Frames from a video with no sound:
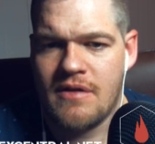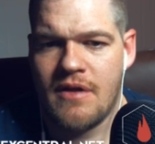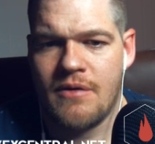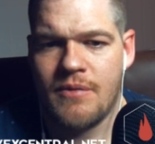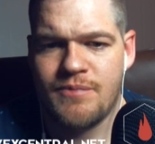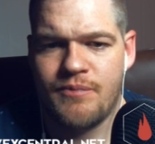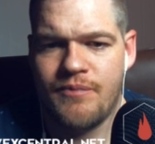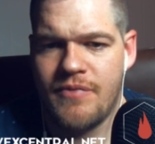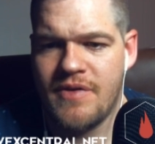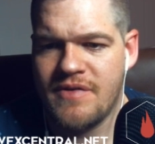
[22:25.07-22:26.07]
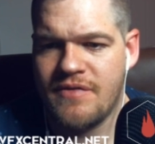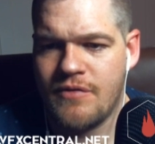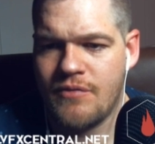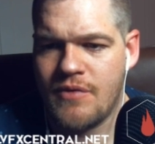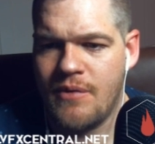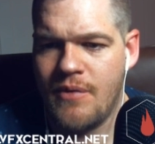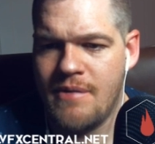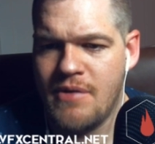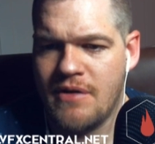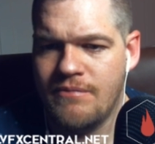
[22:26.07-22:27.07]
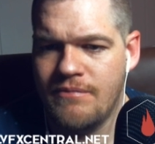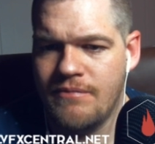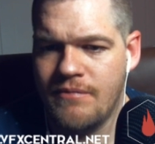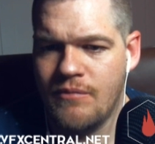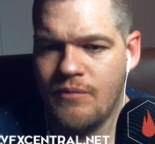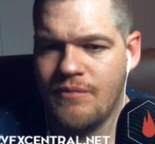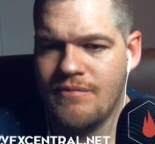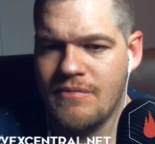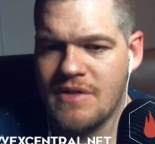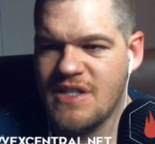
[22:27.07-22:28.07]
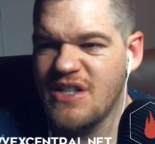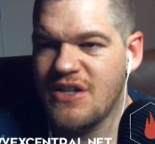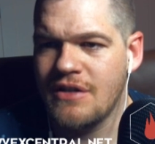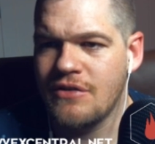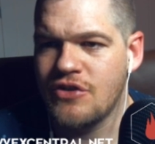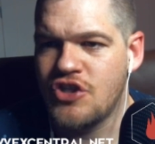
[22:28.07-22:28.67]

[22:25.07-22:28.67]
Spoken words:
Thought it was the right way, but it's looking a little